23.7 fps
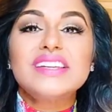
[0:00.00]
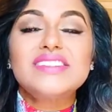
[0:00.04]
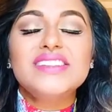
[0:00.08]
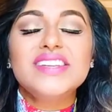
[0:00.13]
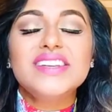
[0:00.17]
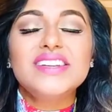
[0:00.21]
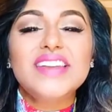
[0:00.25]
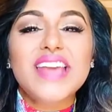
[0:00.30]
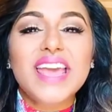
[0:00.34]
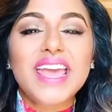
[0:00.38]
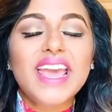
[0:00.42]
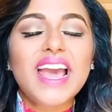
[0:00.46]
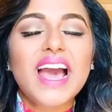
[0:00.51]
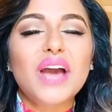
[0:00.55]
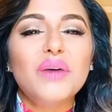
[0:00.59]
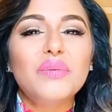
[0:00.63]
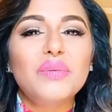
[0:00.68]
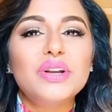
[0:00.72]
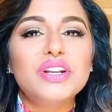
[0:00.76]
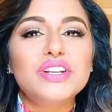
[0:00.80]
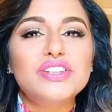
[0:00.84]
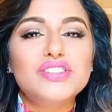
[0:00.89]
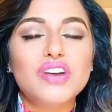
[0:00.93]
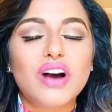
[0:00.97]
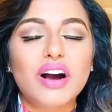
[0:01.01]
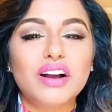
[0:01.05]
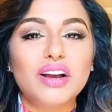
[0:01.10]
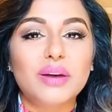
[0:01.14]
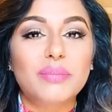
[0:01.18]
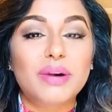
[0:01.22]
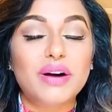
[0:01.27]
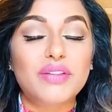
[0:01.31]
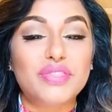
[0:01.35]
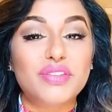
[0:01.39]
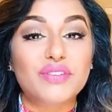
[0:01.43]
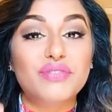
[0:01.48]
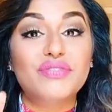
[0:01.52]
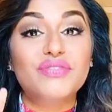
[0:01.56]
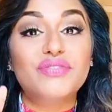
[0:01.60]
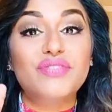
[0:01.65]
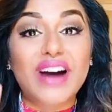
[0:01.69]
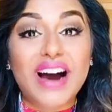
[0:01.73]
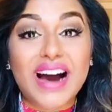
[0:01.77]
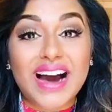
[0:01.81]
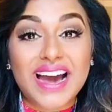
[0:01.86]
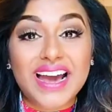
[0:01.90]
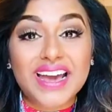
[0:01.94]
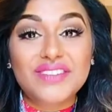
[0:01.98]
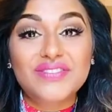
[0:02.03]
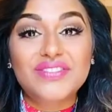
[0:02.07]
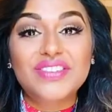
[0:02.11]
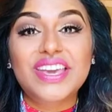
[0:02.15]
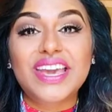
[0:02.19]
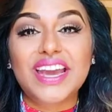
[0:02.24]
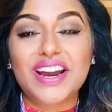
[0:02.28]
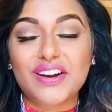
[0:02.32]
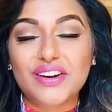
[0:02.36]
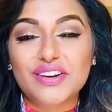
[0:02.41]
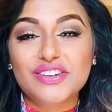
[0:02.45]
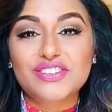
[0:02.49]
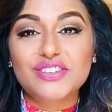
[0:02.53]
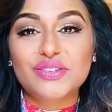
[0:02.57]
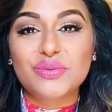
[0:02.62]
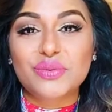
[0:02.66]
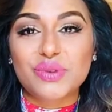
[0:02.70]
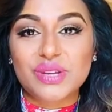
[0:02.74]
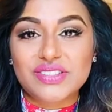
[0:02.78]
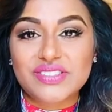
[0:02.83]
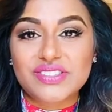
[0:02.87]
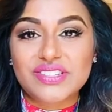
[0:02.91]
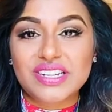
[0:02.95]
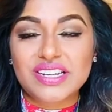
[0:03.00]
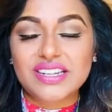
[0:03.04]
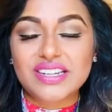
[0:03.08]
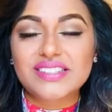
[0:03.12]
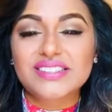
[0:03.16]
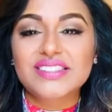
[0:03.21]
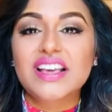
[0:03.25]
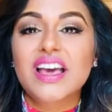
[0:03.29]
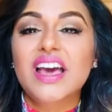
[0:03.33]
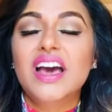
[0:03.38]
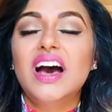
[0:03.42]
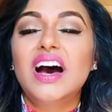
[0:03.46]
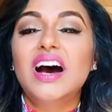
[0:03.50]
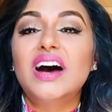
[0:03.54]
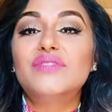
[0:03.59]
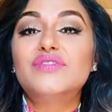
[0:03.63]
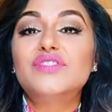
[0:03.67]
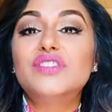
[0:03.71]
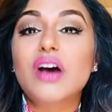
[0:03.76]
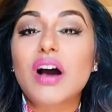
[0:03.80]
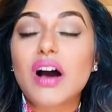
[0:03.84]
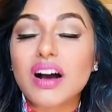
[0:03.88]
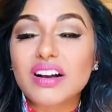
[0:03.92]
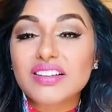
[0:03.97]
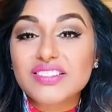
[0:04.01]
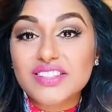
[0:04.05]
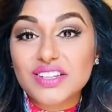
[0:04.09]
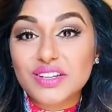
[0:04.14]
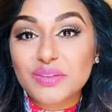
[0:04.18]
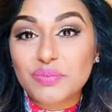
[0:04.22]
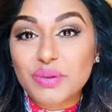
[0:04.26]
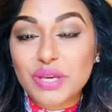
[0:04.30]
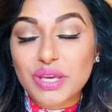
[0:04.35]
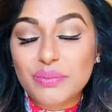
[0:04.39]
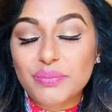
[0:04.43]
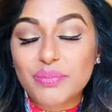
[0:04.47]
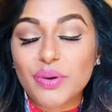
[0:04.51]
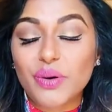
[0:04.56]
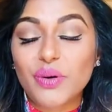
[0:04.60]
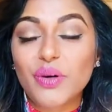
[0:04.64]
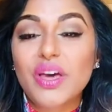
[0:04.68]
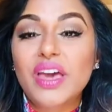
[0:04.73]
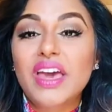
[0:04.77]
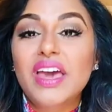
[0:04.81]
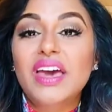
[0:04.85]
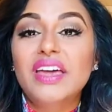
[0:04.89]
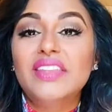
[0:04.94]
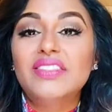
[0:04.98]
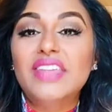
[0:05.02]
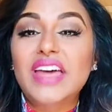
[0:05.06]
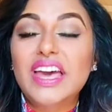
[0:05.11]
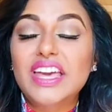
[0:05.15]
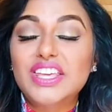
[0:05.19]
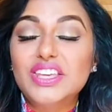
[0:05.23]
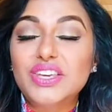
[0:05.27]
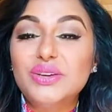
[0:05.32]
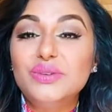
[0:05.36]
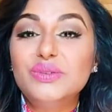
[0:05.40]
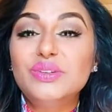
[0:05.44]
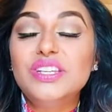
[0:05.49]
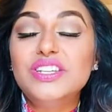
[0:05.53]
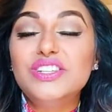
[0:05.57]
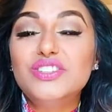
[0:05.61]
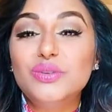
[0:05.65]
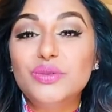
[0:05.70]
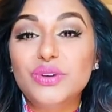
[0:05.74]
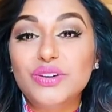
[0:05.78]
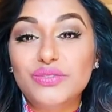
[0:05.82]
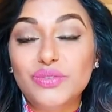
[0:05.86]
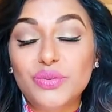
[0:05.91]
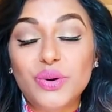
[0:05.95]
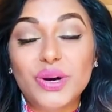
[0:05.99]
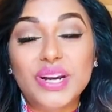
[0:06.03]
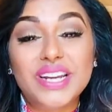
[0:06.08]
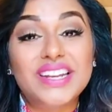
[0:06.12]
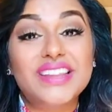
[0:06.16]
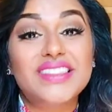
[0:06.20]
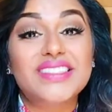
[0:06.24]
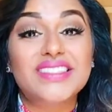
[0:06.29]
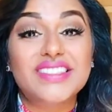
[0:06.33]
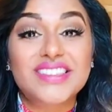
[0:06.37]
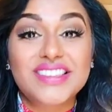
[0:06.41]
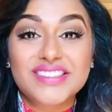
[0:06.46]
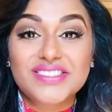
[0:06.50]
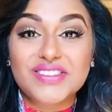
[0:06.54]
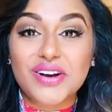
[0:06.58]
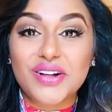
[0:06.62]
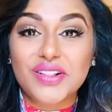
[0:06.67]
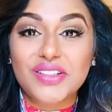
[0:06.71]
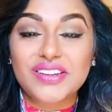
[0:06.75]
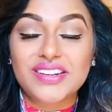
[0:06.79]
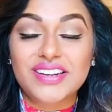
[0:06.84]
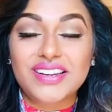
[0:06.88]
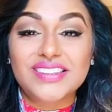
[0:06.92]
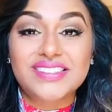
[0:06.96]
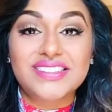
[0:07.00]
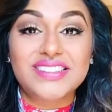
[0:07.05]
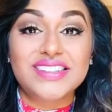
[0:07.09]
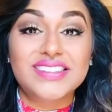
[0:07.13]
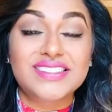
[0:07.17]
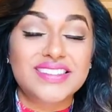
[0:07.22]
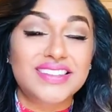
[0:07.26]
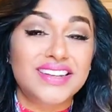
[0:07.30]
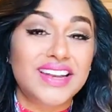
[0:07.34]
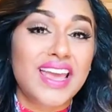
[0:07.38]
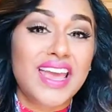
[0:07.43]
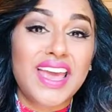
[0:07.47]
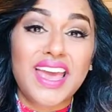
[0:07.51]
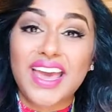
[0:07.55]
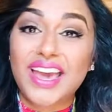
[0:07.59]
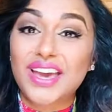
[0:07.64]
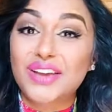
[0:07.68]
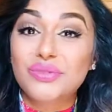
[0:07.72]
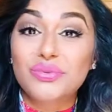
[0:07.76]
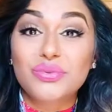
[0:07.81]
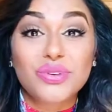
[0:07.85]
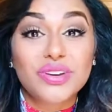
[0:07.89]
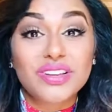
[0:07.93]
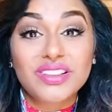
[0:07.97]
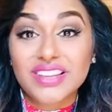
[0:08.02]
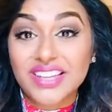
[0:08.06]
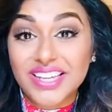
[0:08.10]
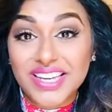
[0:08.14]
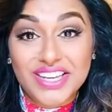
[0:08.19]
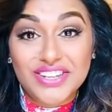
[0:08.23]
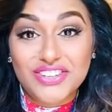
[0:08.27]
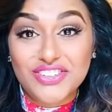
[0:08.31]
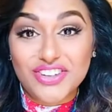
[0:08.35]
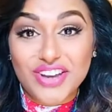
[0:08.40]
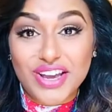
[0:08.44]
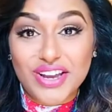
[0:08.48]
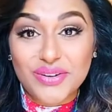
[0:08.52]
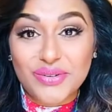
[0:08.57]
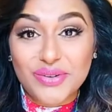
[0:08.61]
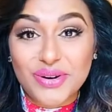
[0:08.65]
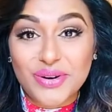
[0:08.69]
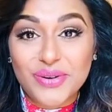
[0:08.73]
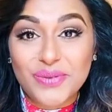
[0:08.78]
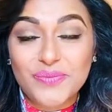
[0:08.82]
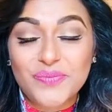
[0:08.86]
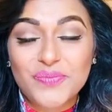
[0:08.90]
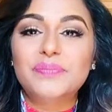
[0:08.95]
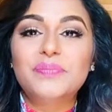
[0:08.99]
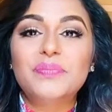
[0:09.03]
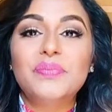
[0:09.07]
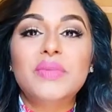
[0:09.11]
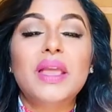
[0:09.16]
Today, I want to talk about the five characteristics of toxic people that you need to avoid this holiday season and really in general.